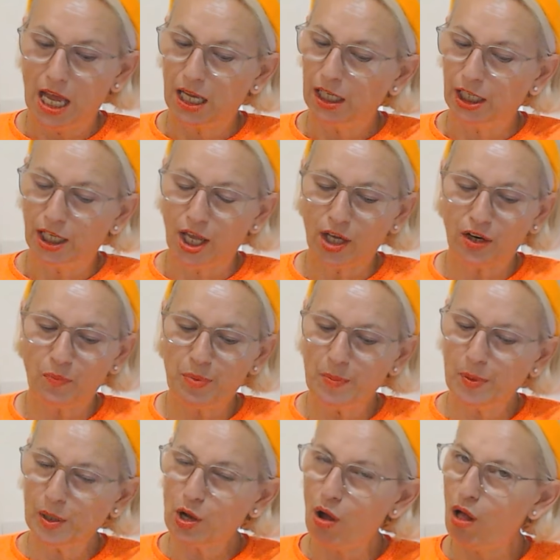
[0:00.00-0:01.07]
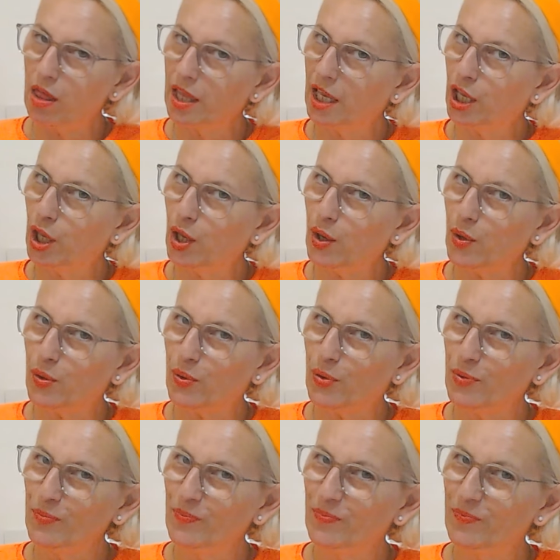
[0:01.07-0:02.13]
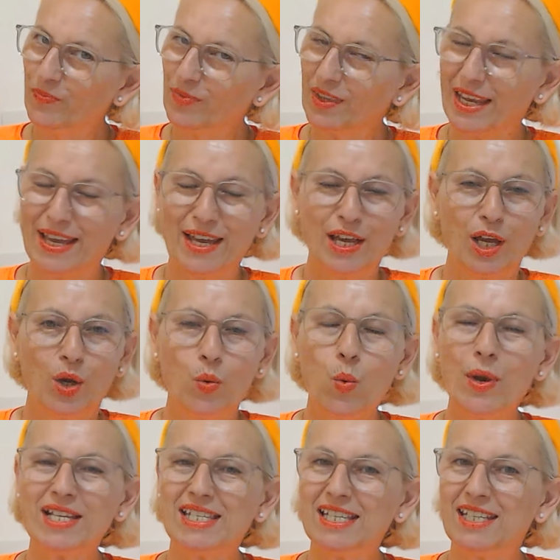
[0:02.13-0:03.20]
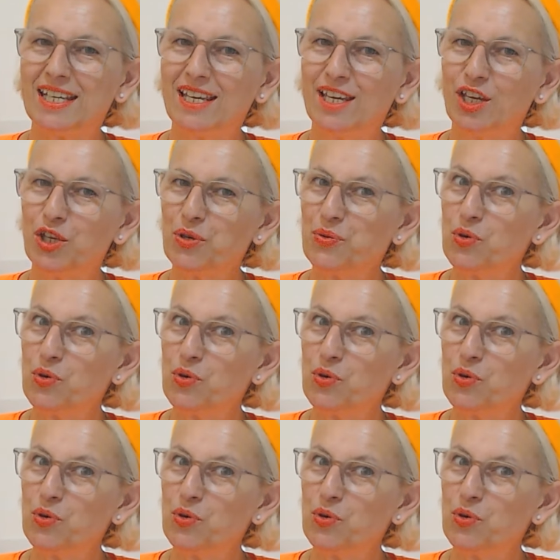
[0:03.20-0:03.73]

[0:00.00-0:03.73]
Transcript: A lot of people calling you. Visiting new